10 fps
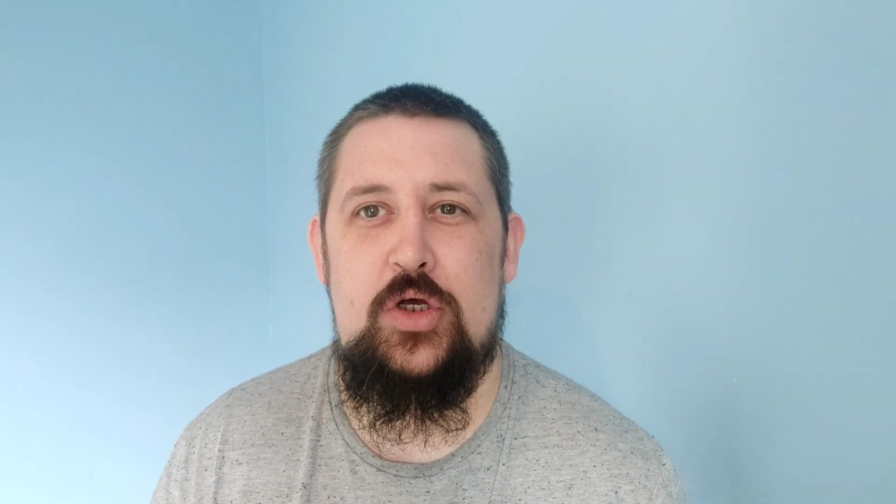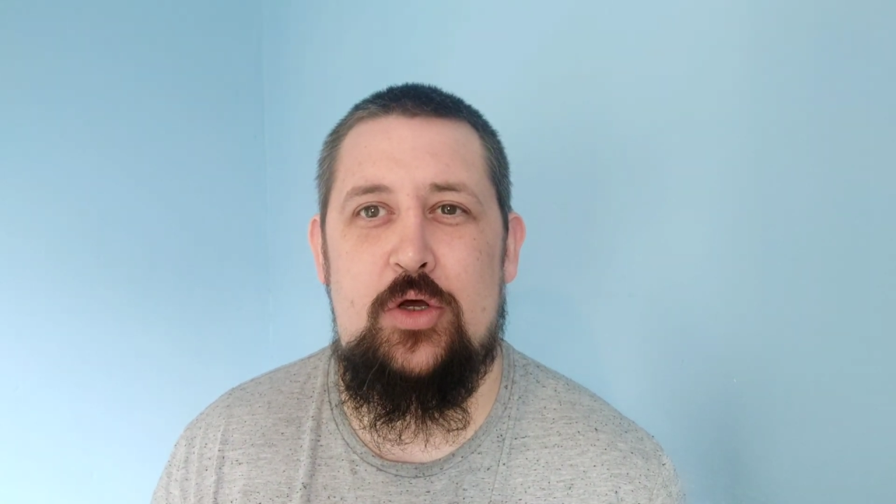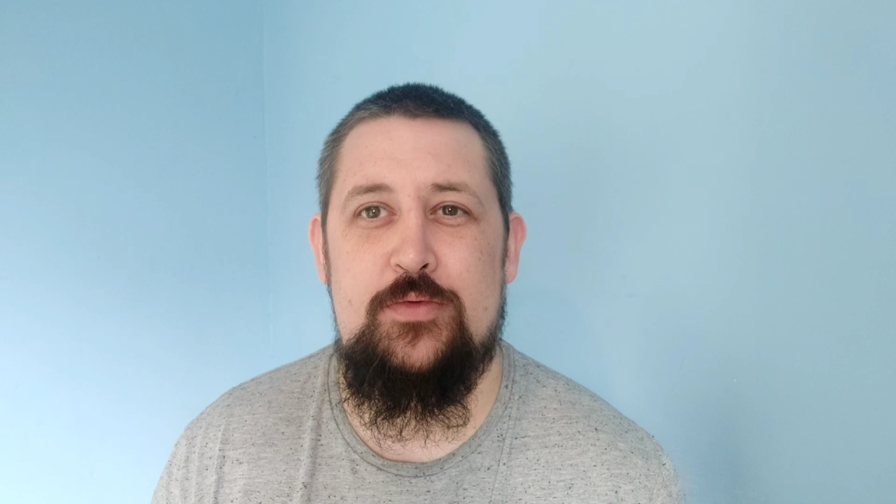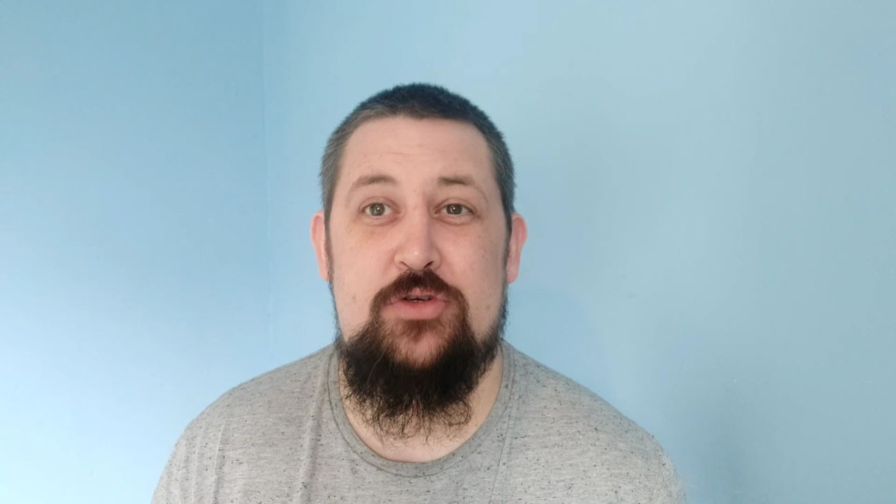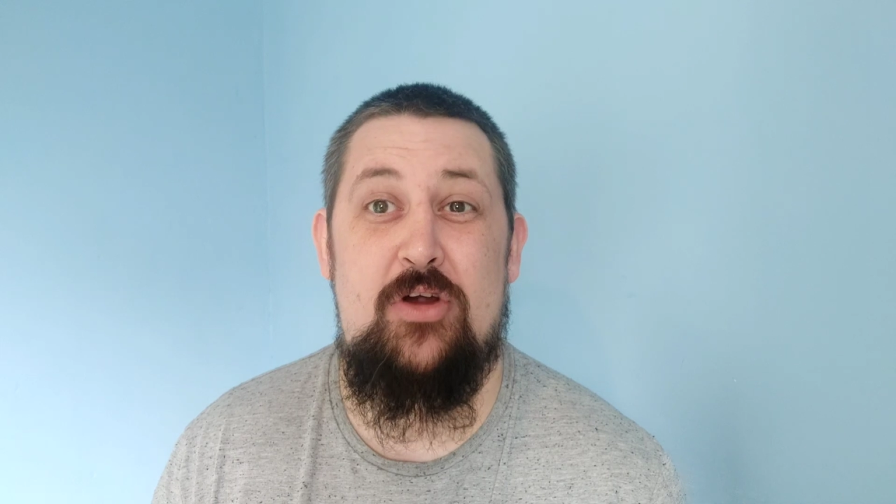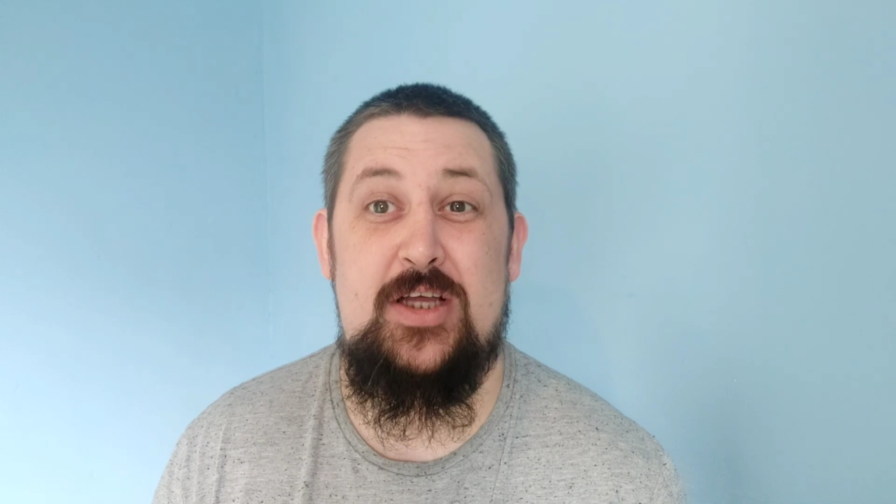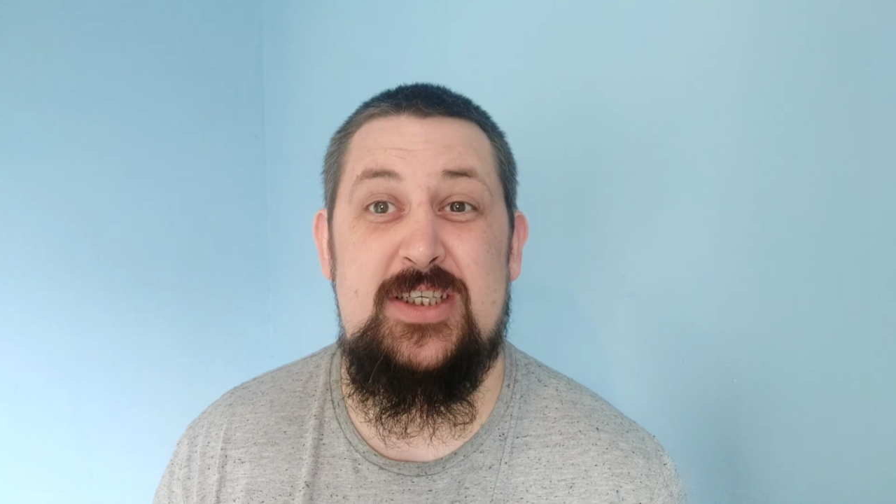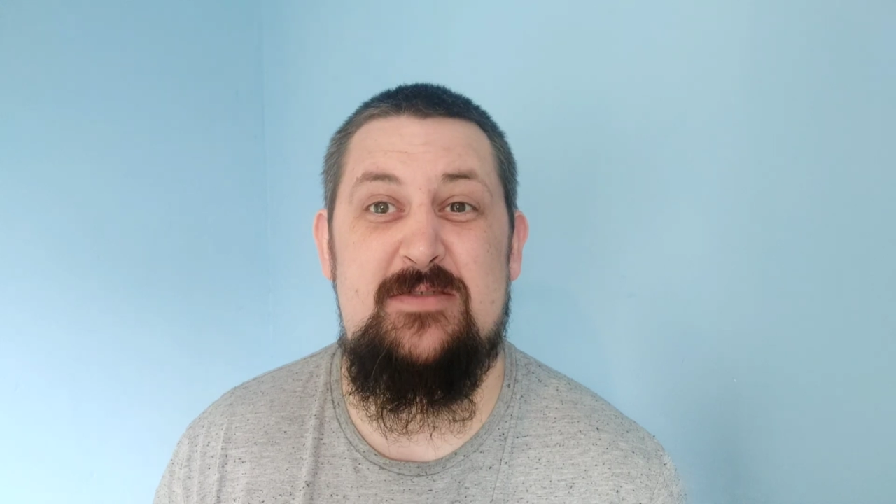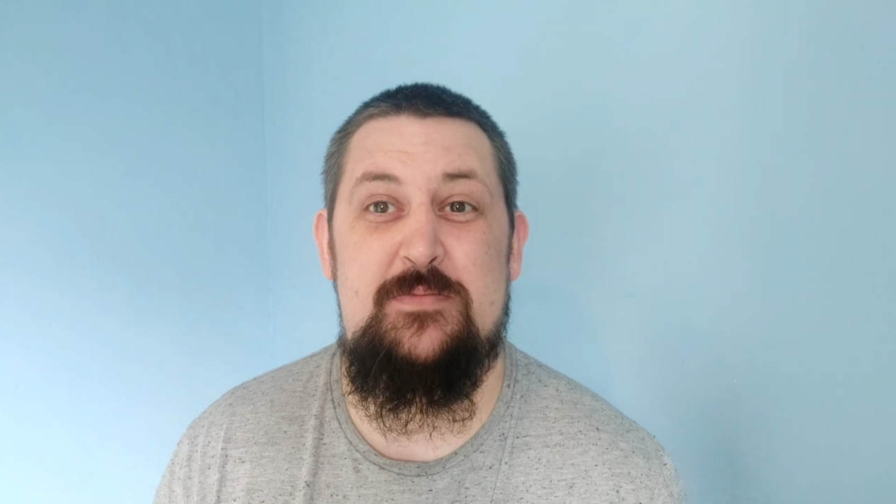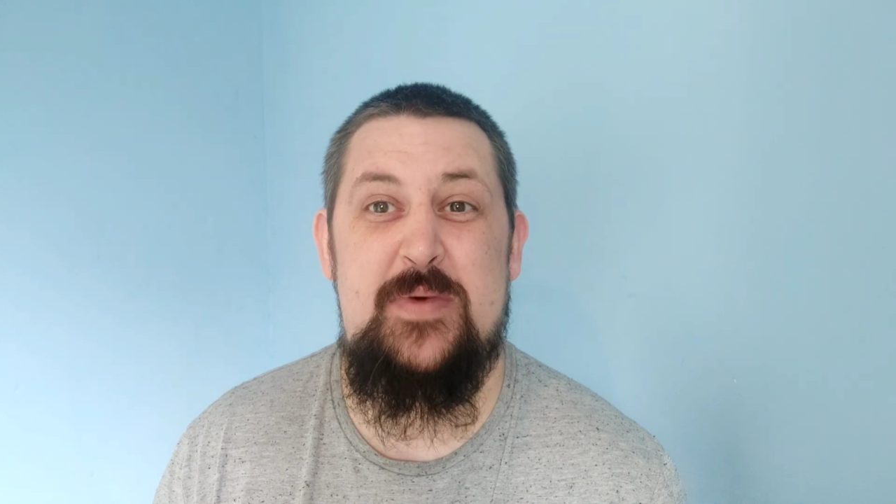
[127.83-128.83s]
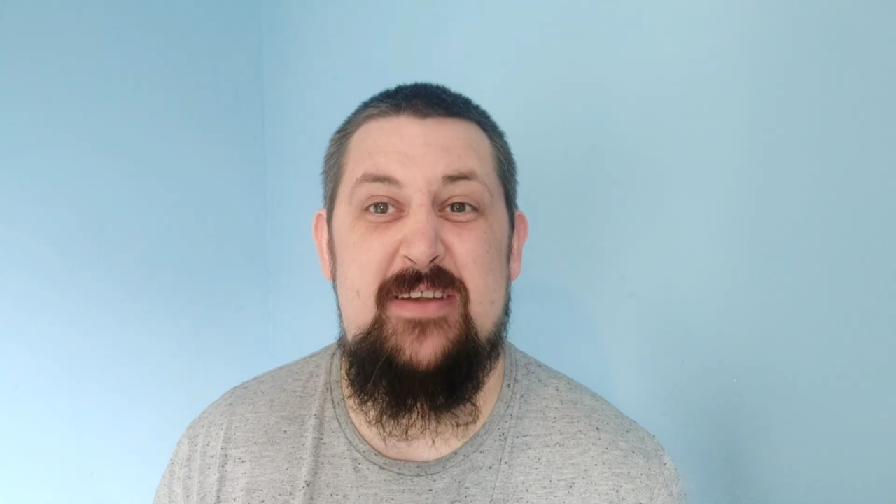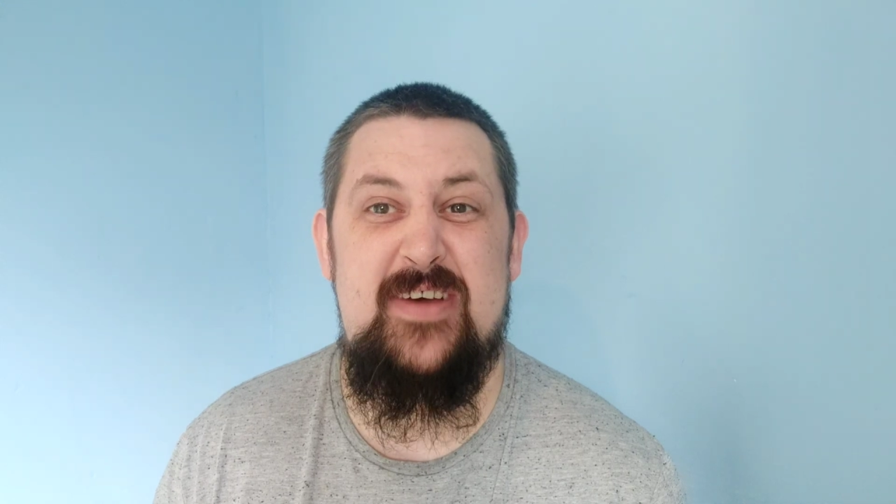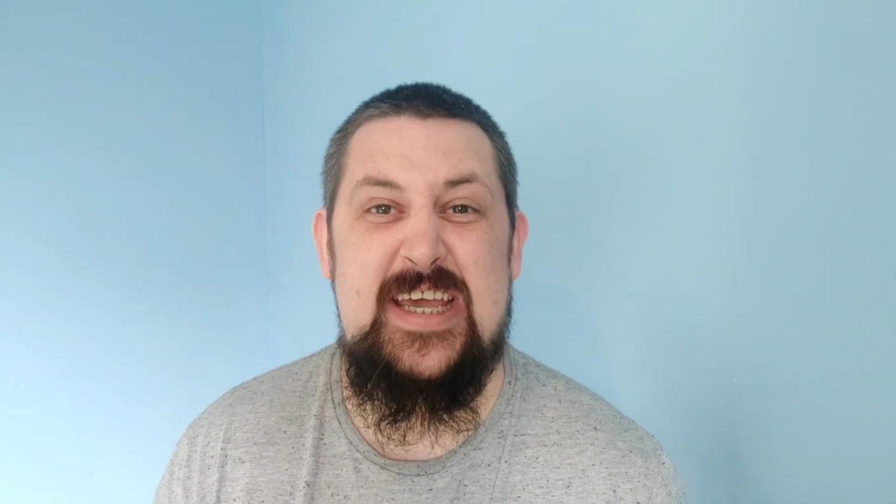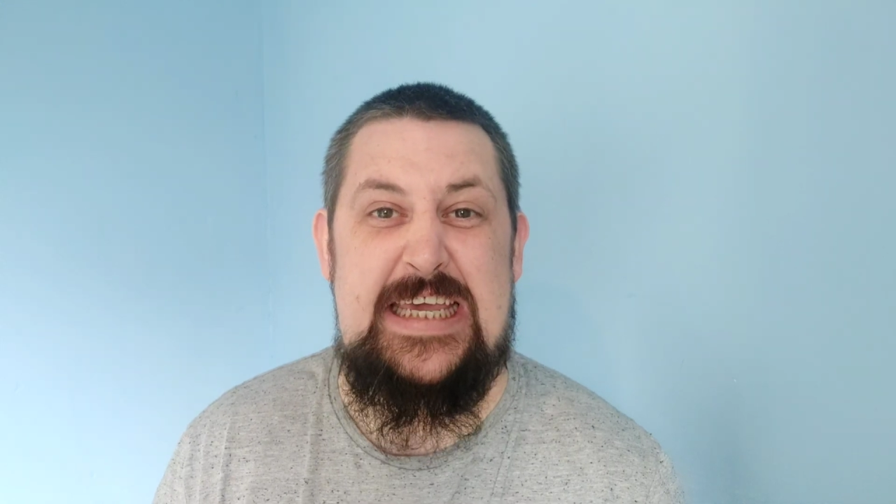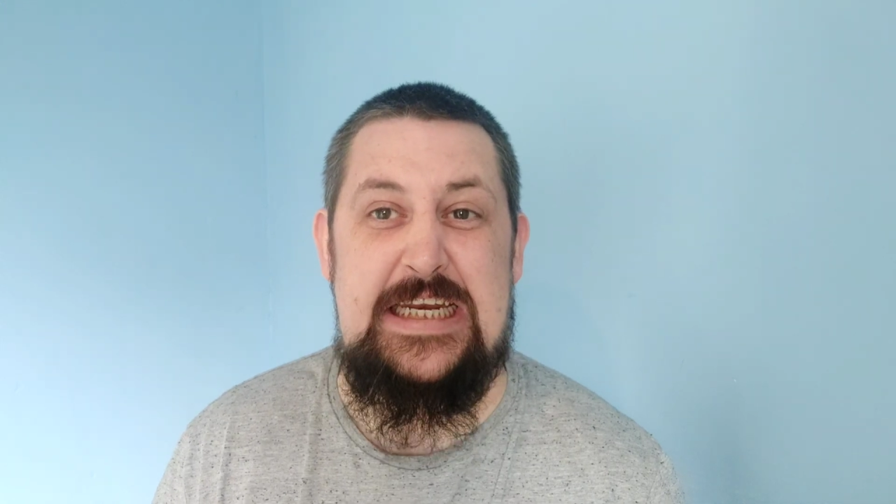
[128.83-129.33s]
comes across as a bit of
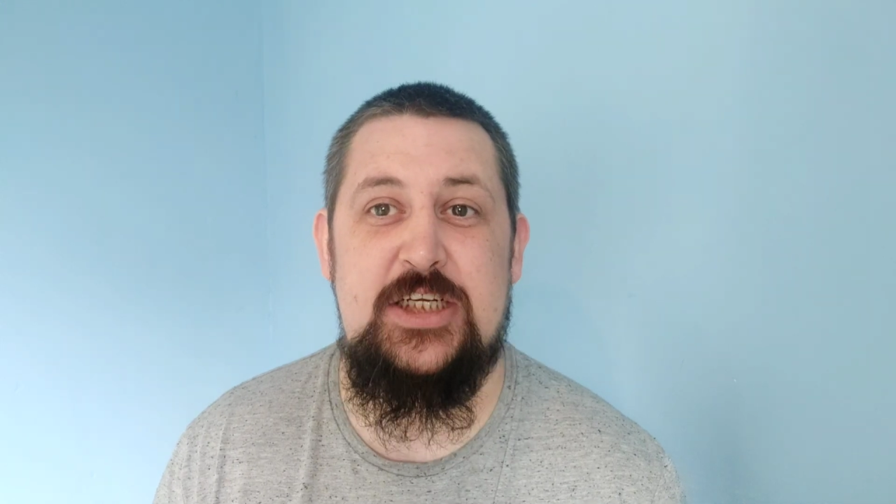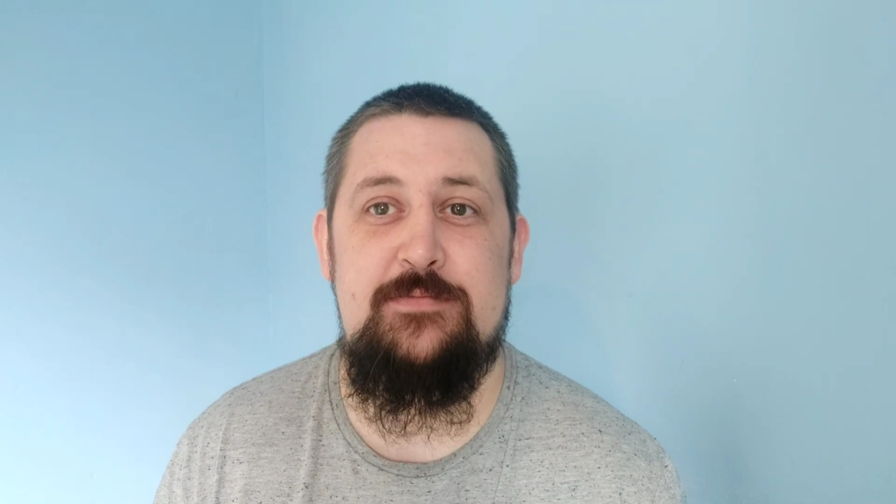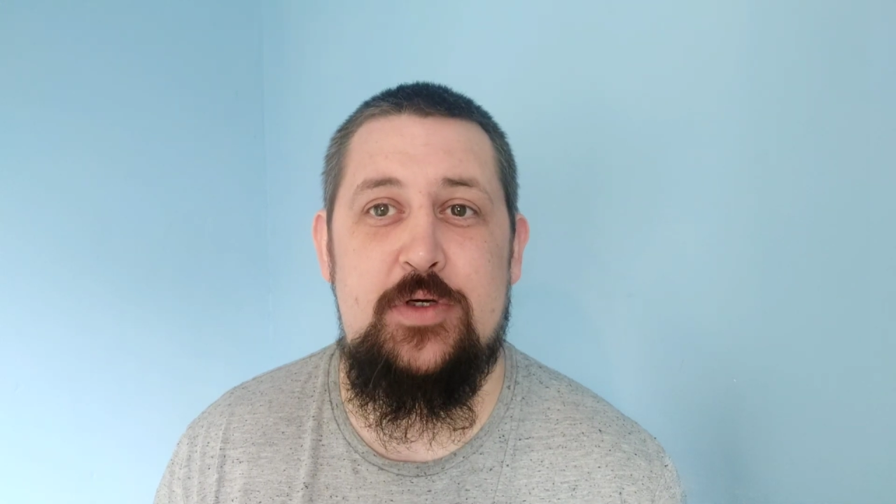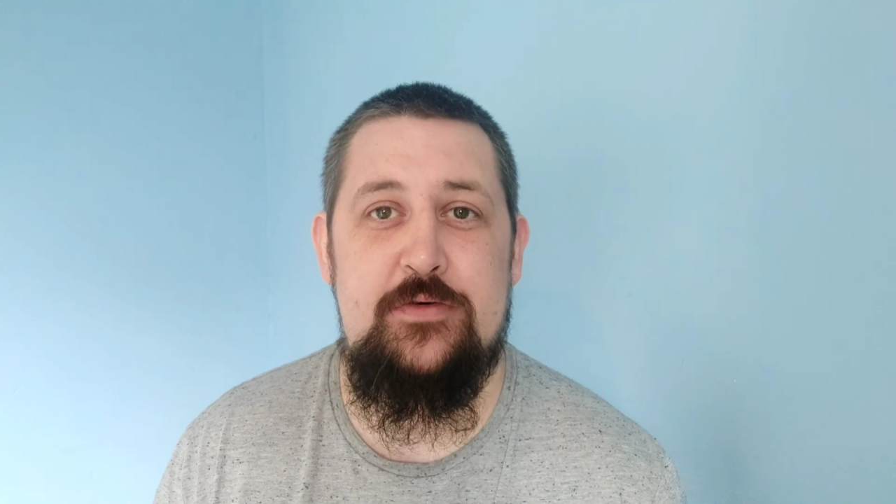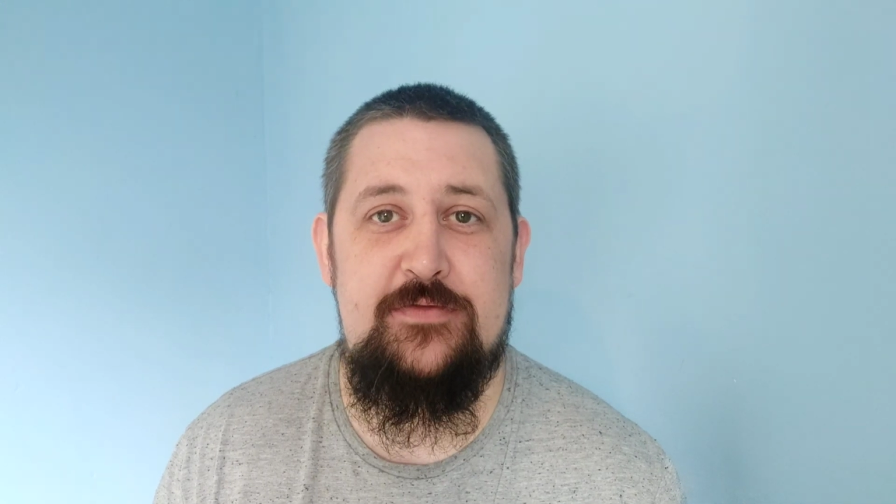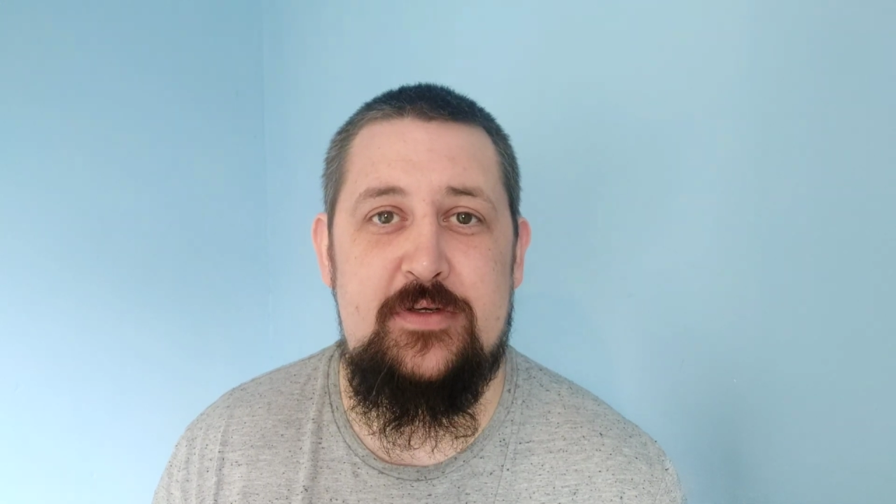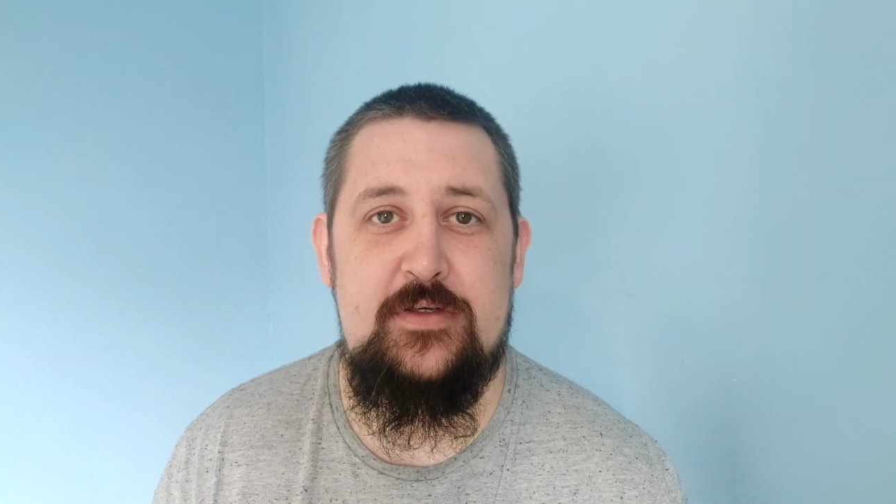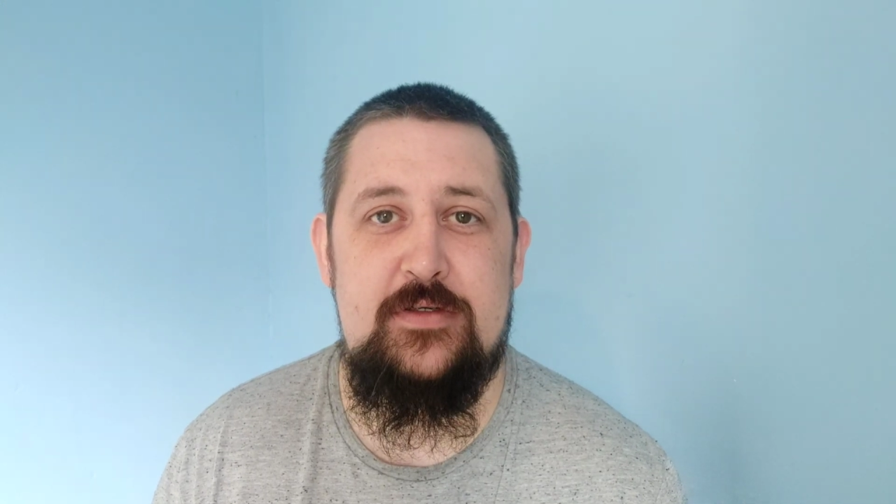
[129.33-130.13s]
a heelish move.